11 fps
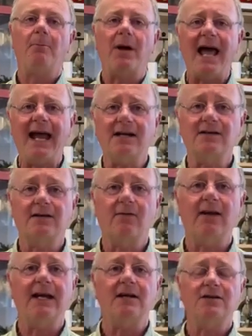Packed
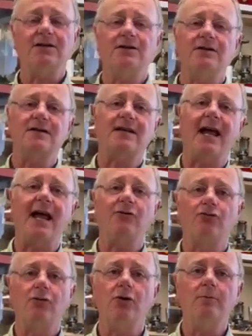theatres
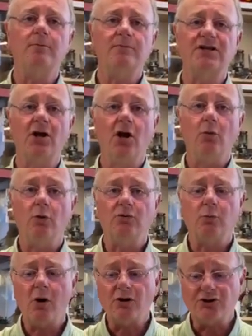and rooms
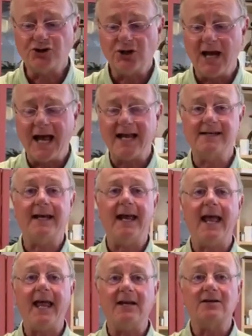would watch as it
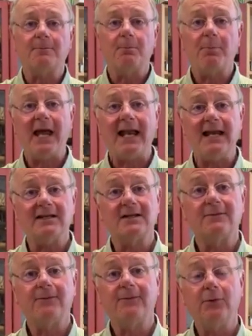ate pellets
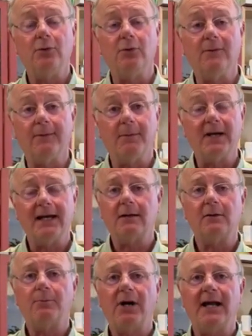of food from a
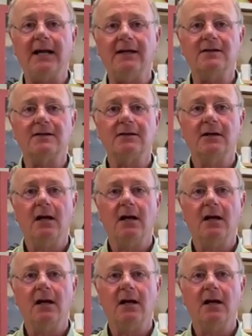little plate.